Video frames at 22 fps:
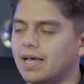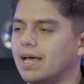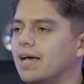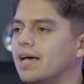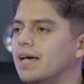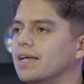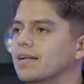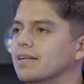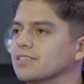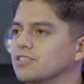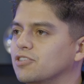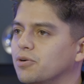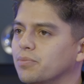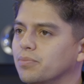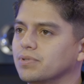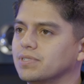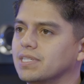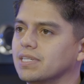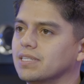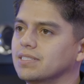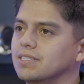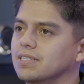And
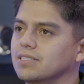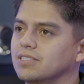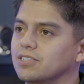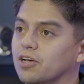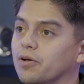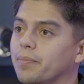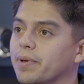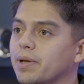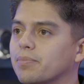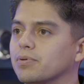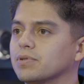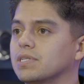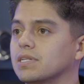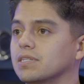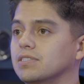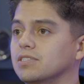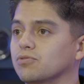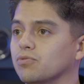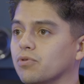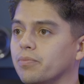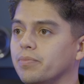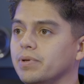a big
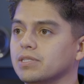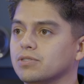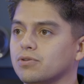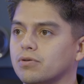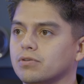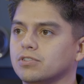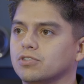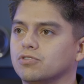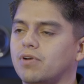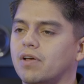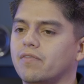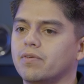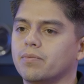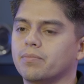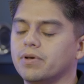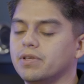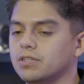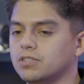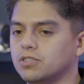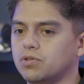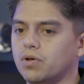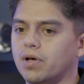percentage will be towards driving,
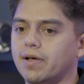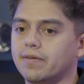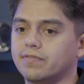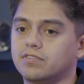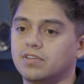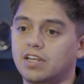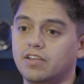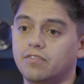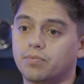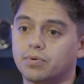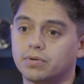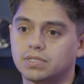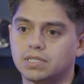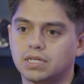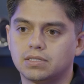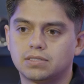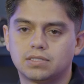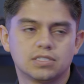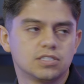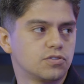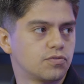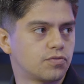but you still have to leave
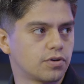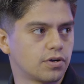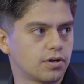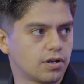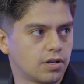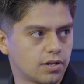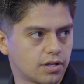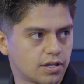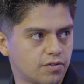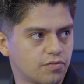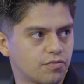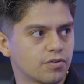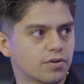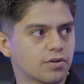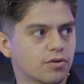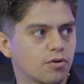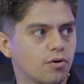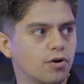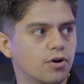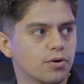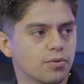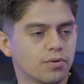percentage for looking for
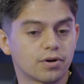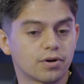corner